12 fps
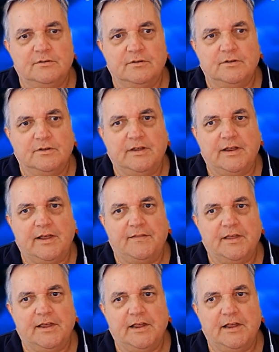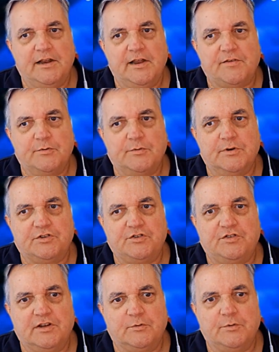And then if I want to
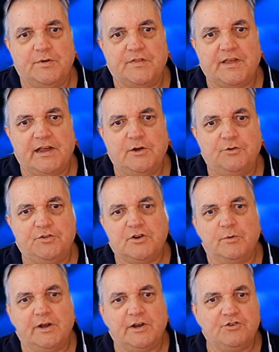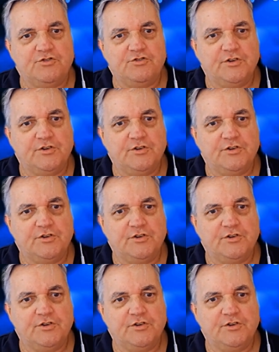see it without the correction,